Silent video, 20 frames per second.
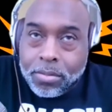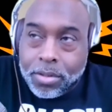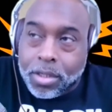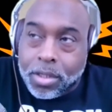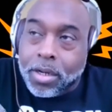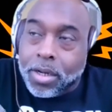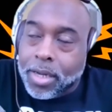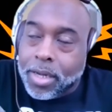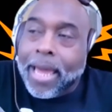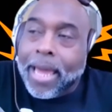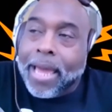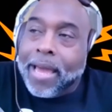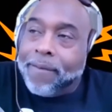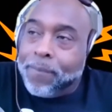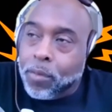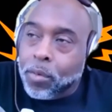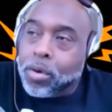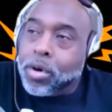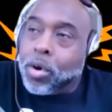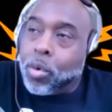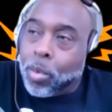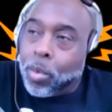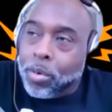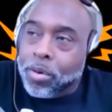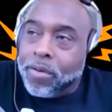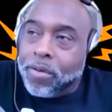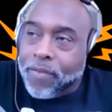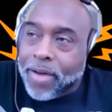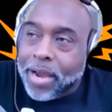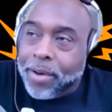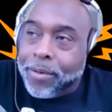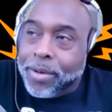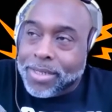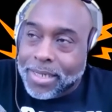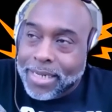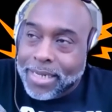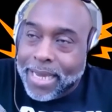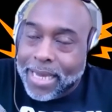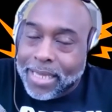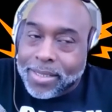you're going to have more
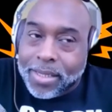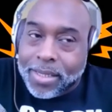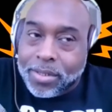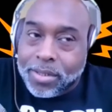coronavirus deaths.